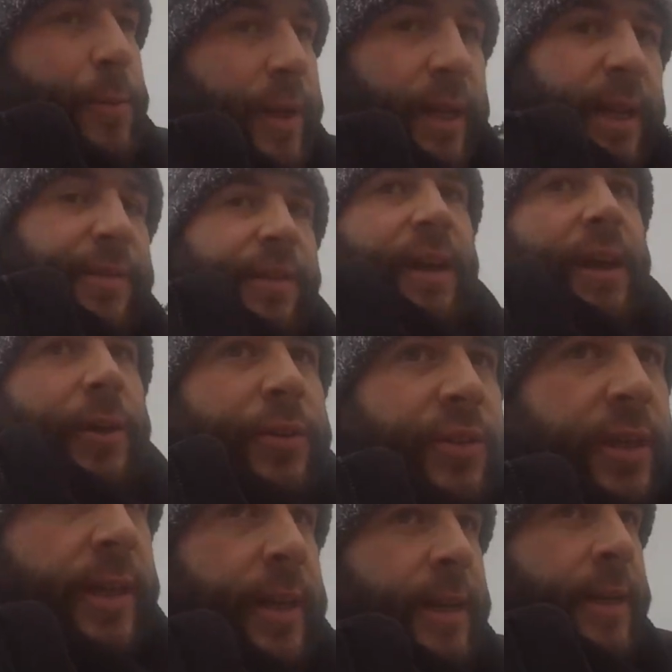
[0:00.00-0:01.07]
when I left the house,
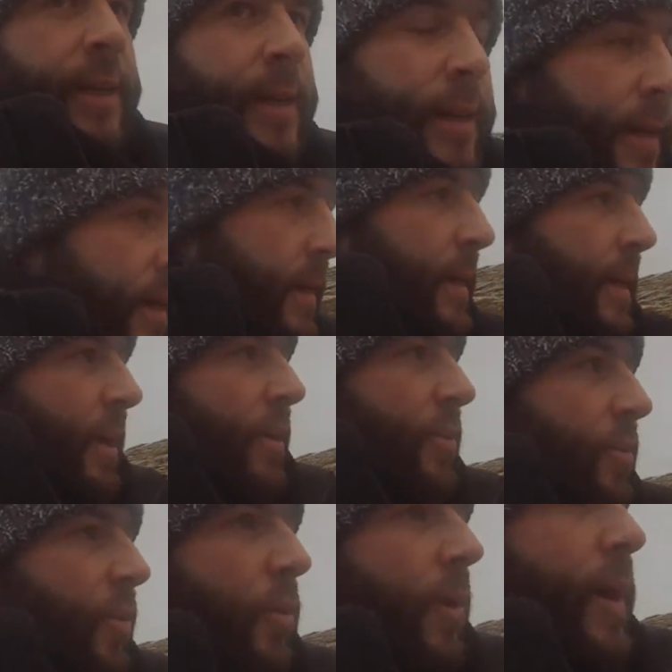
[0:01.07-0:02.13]

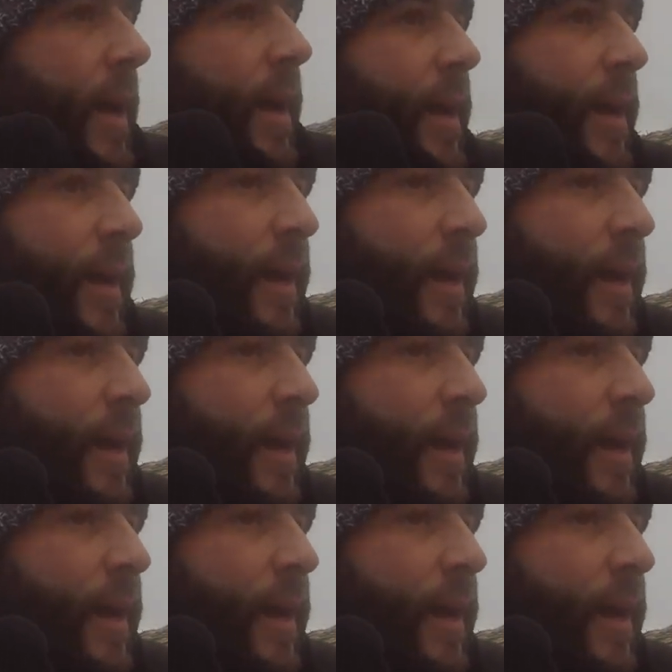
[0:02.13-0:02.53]
so